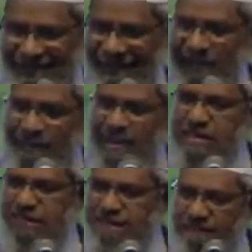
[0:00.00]
That
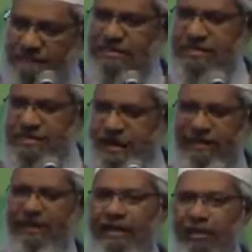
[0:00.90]
among the 56
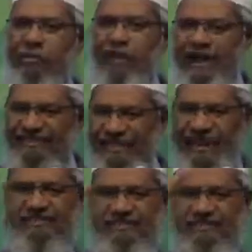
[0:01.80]
countries, no one had the
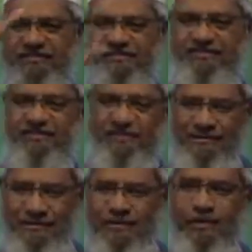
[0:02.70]
guts.
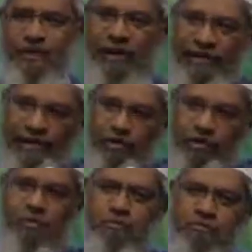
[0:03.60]
But 22
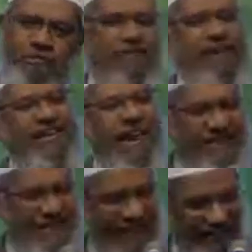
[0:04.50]
non-Muslim countries
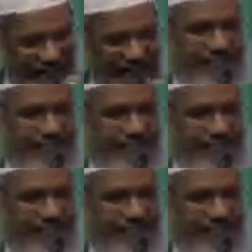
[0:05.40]
had the guts.